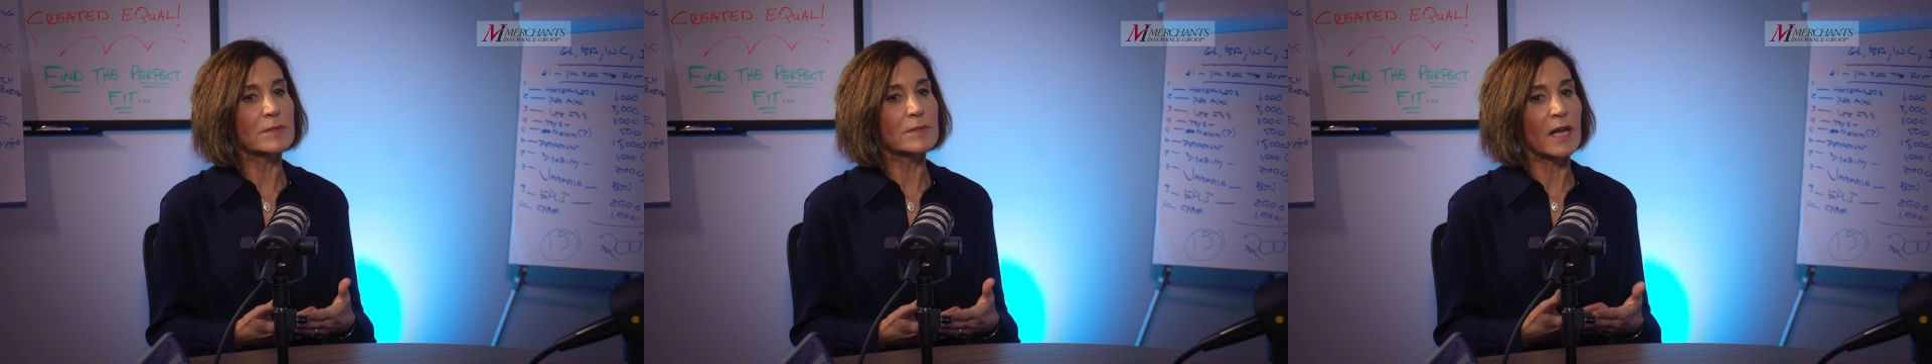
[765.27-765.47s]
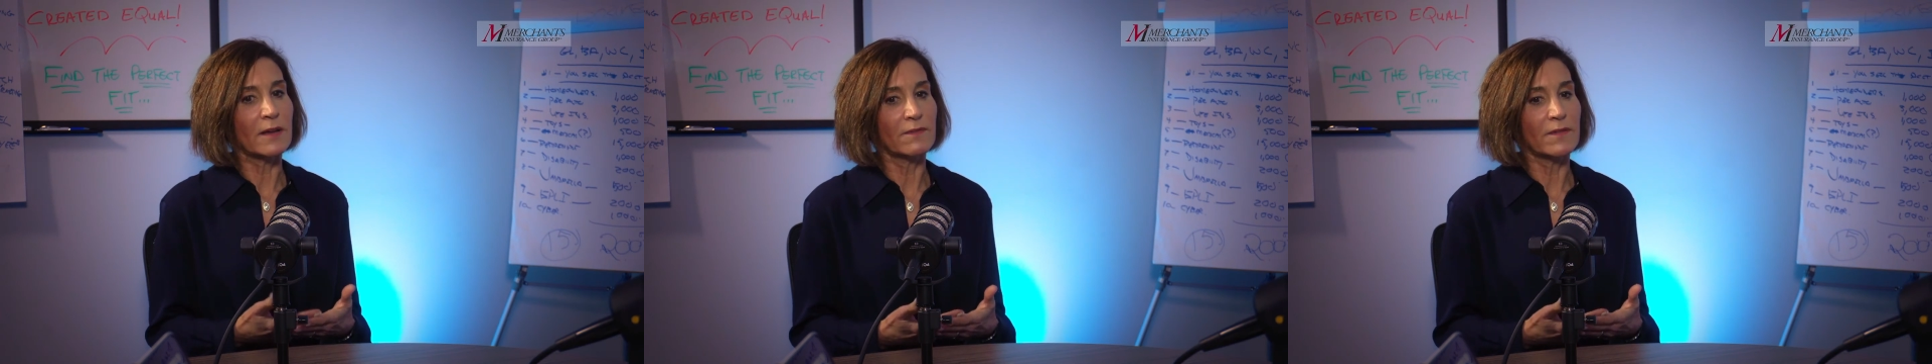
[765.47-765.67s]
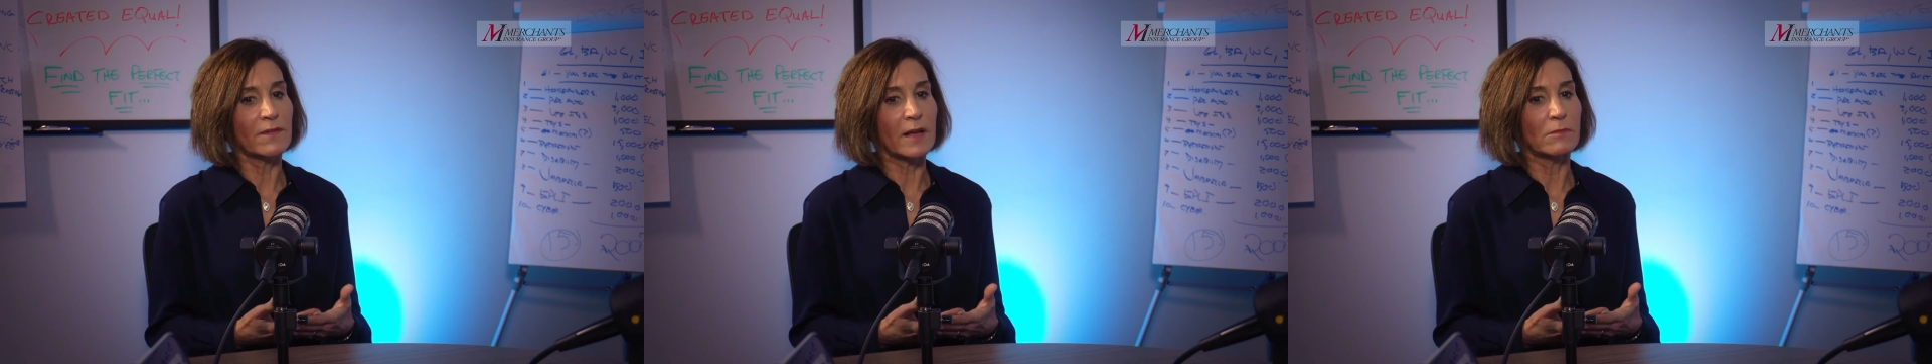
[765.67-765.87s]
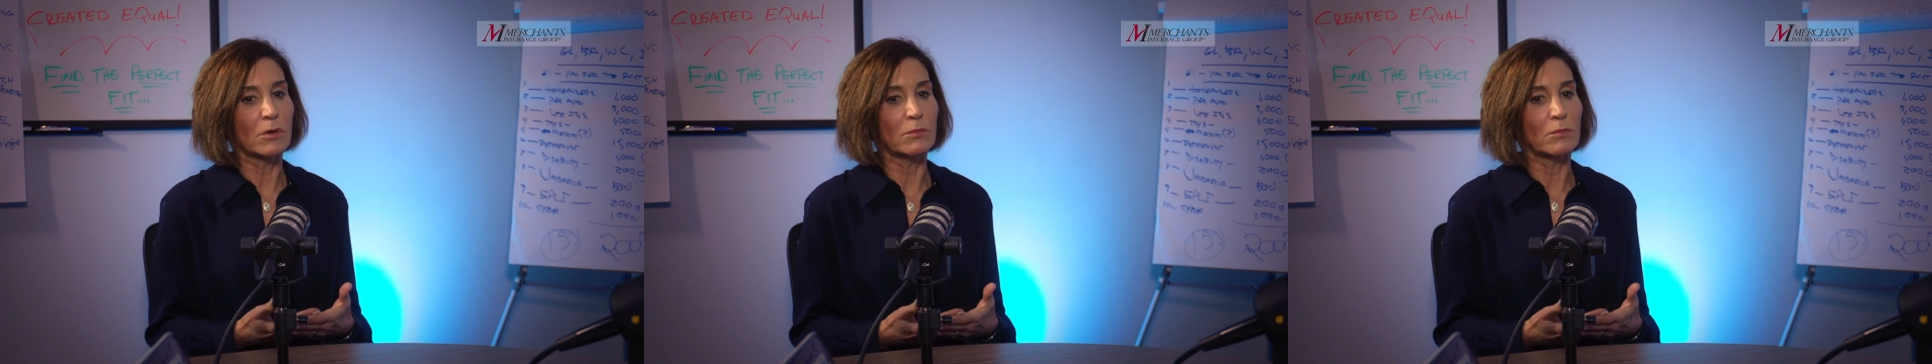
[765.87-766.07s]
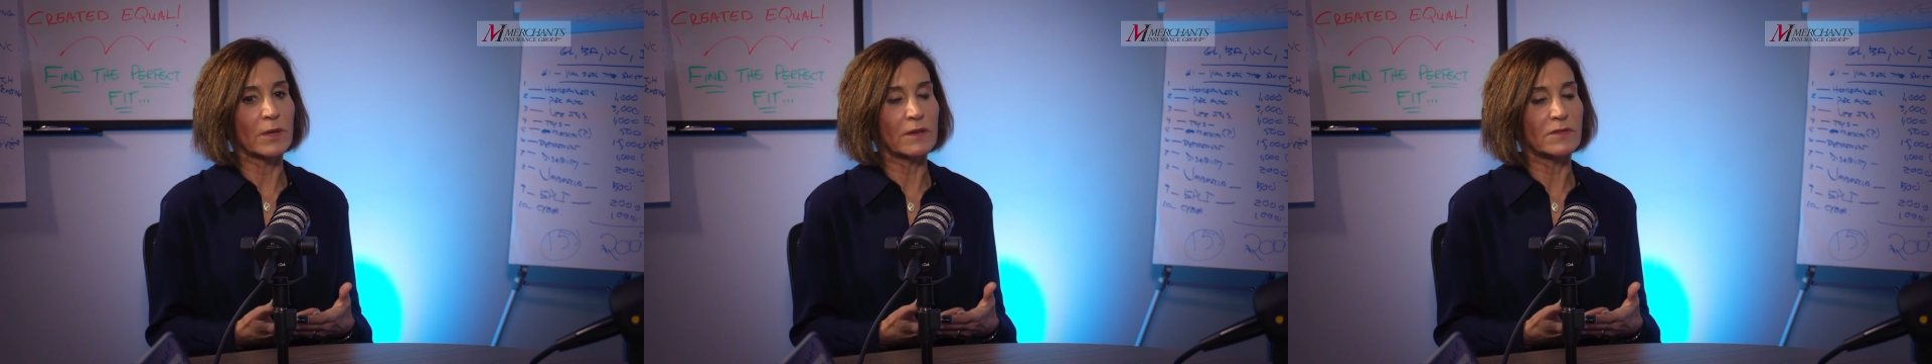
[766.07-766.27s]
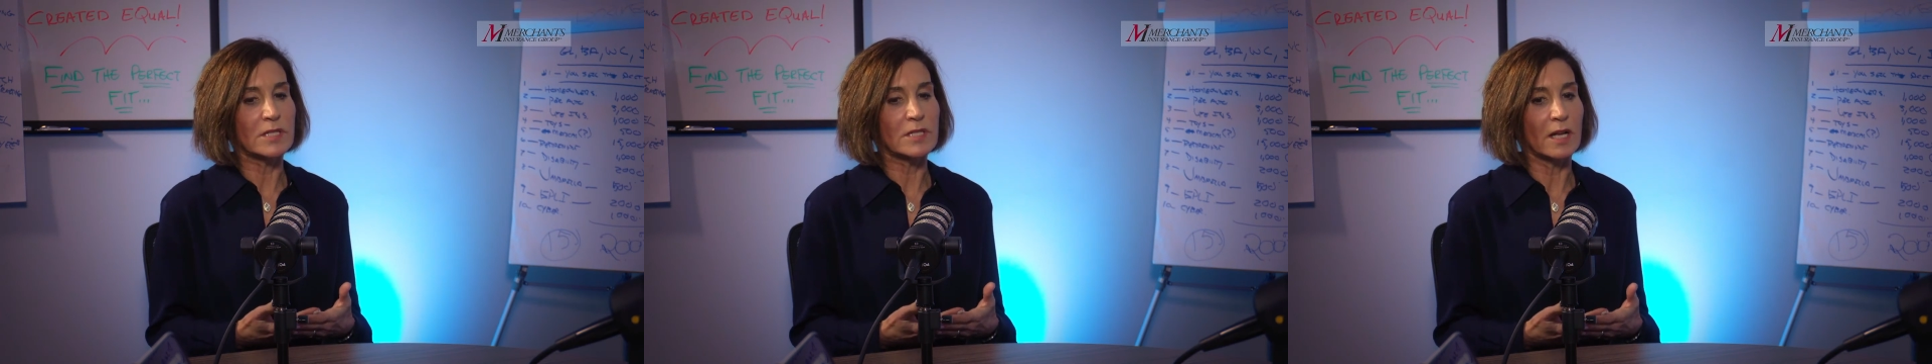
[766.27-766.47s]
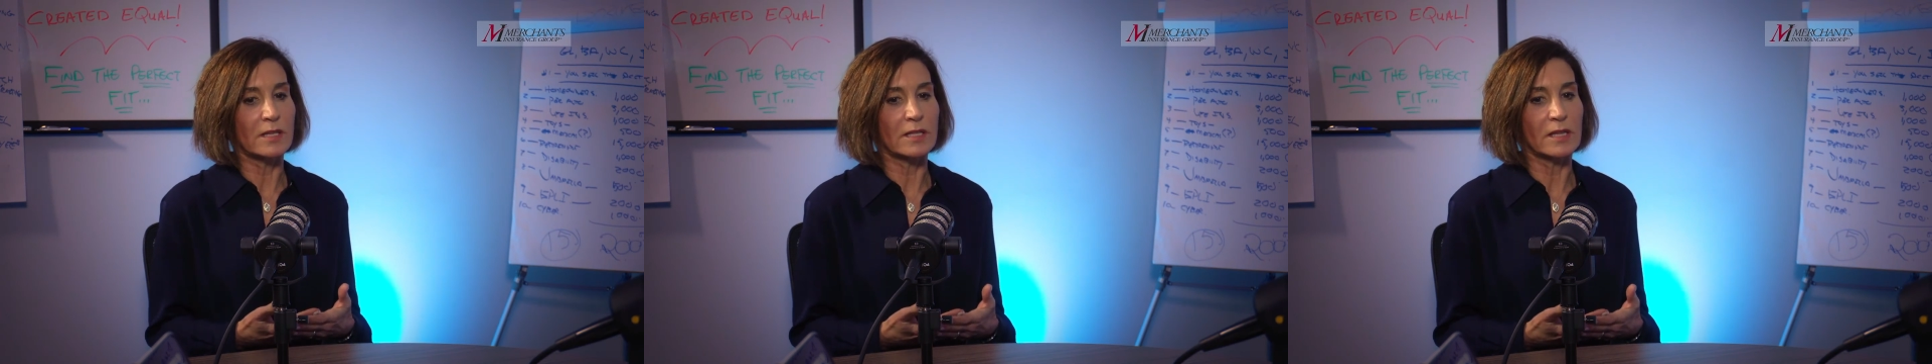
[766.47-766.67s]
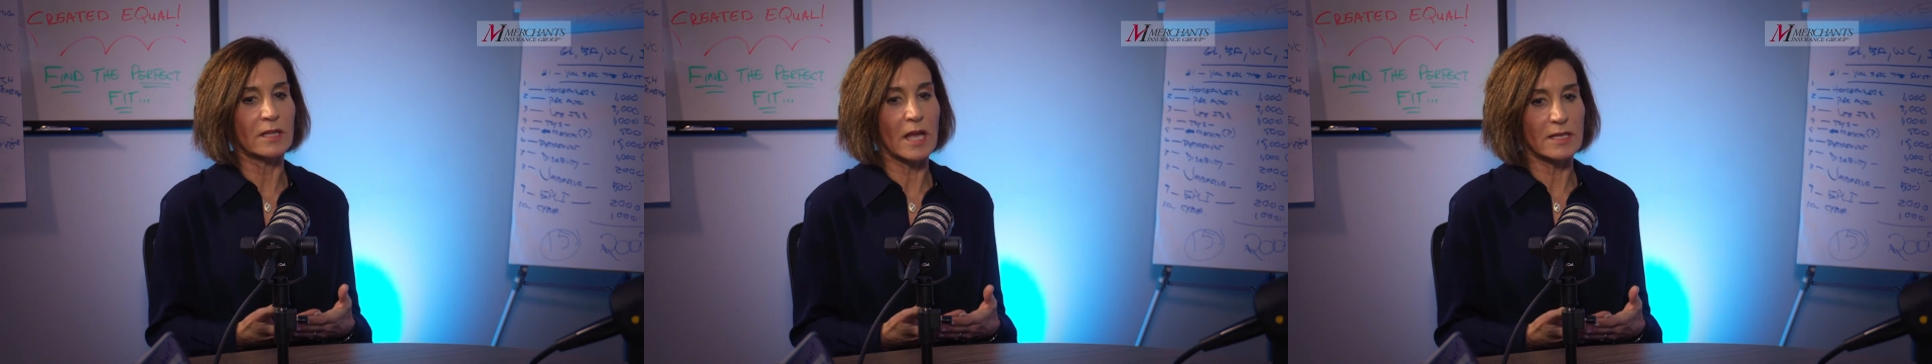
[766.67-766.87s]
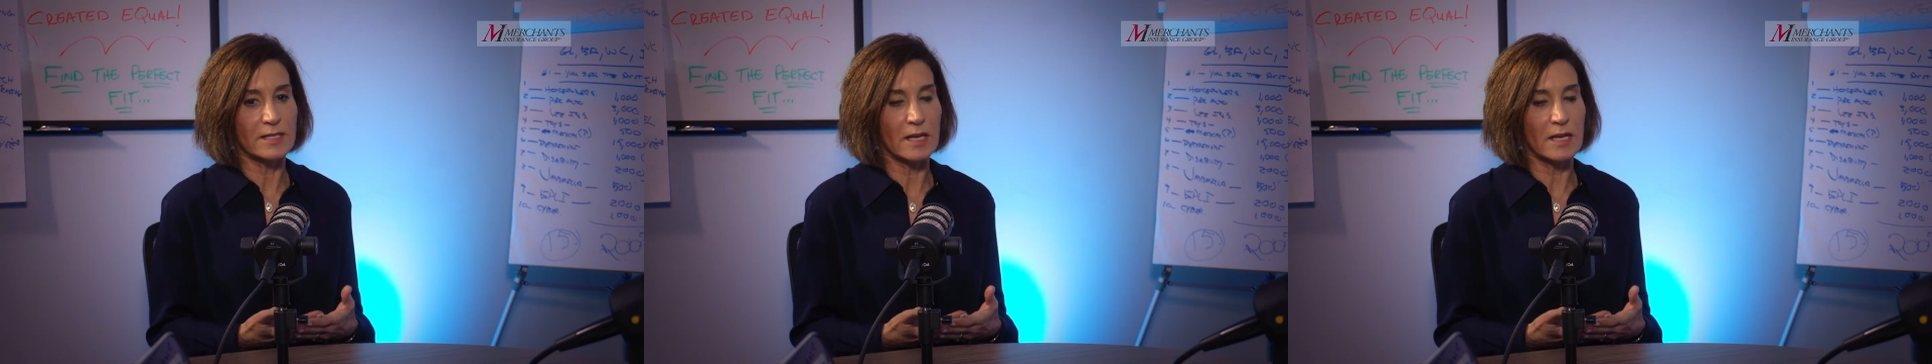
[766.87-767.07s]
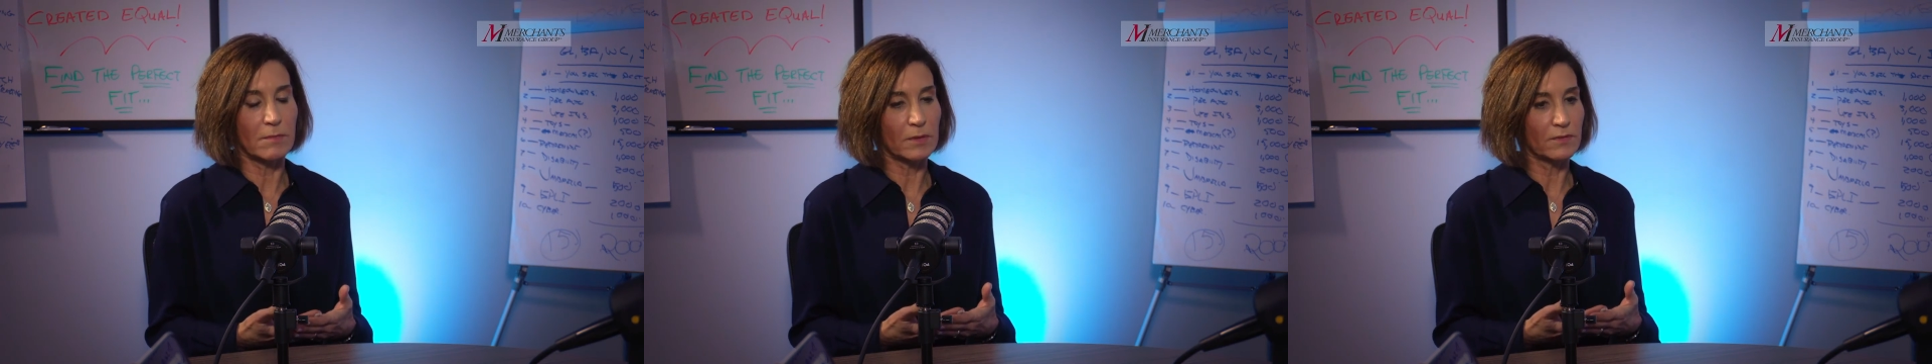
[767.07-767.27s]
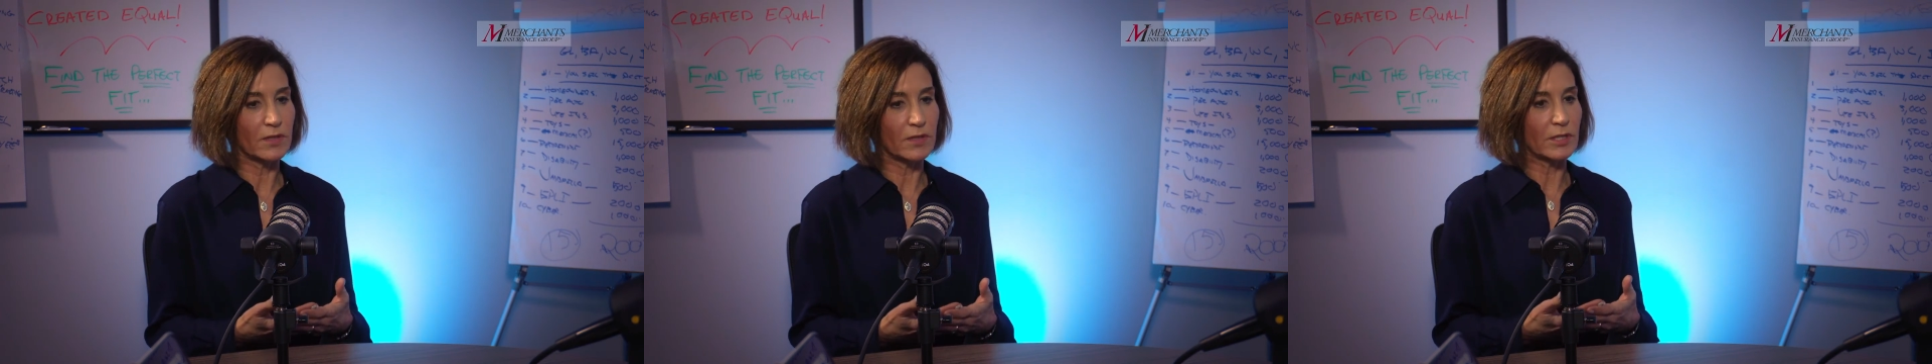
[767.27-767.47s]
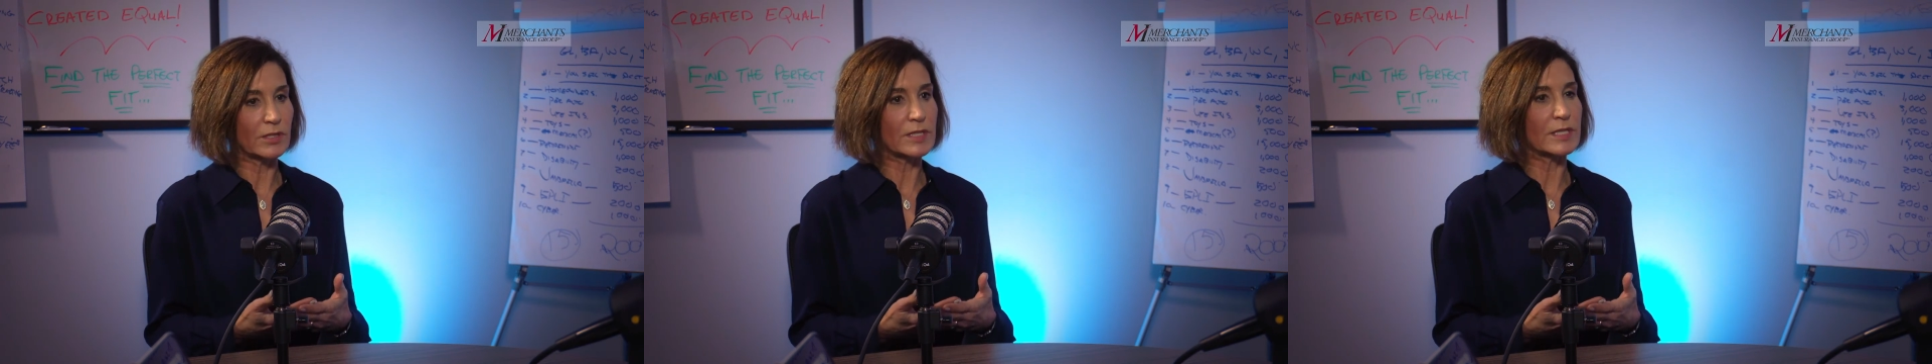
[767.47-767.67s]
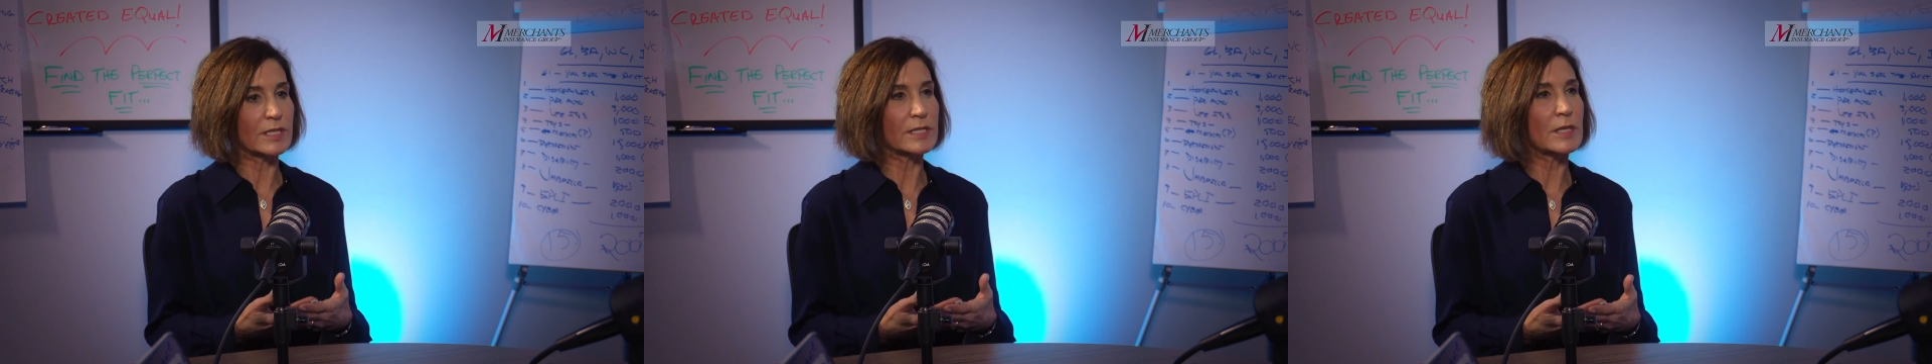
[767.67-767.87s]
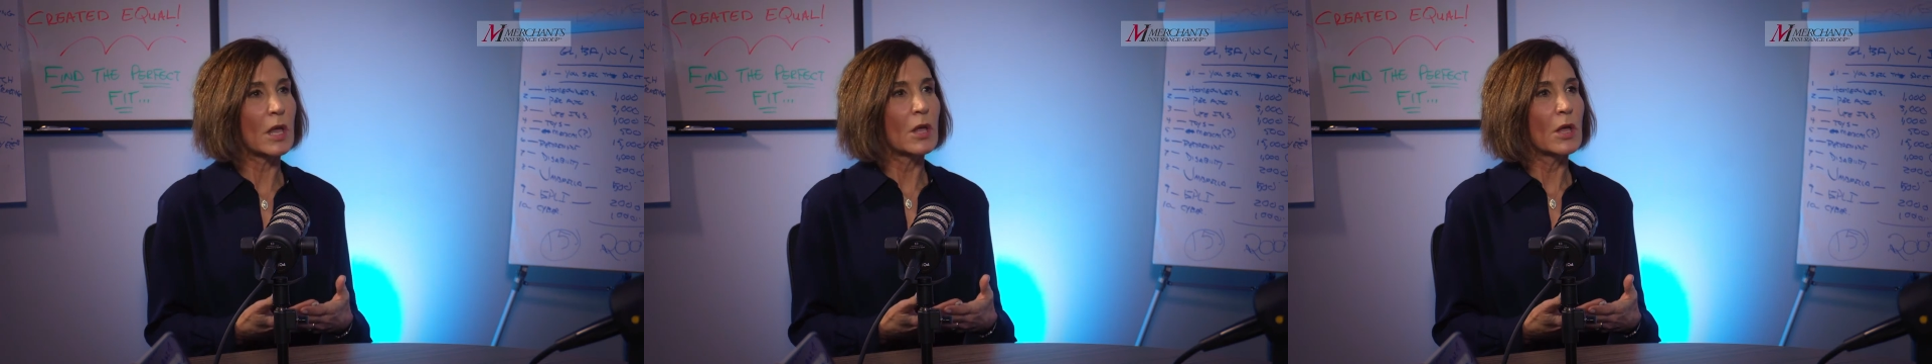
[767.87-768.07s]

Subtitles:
I found what we've done in the last couple of years is